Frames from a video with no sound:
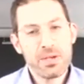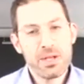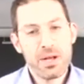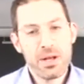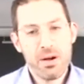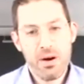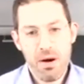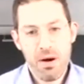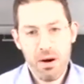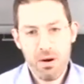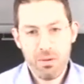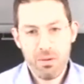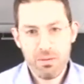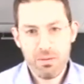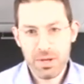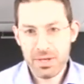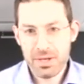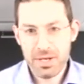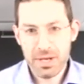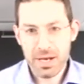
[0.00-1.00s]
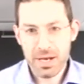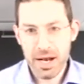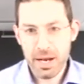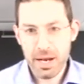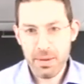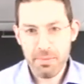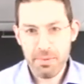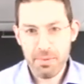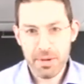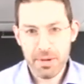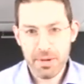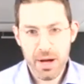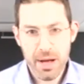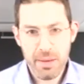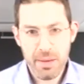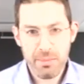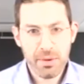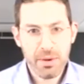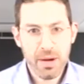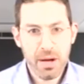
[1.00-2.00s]
For those that are listening
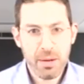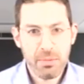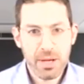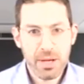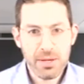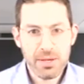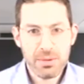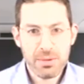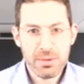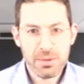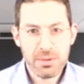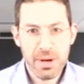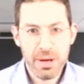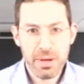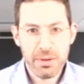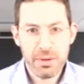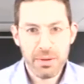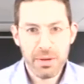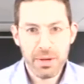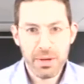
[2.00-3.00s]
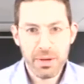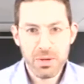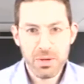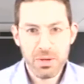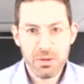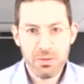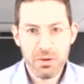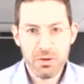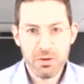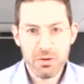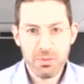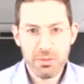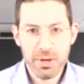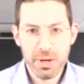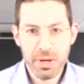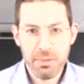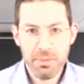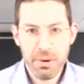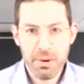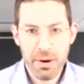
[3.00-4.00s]
at any time, God bless you as well. And thank you
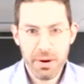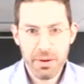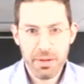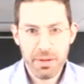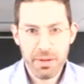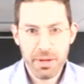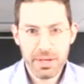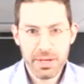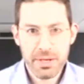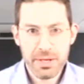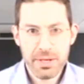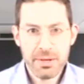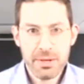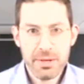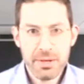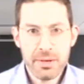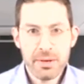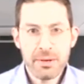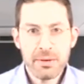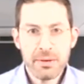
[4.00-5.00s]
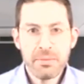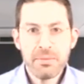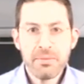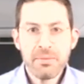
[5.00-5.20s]
so much for being a part of this.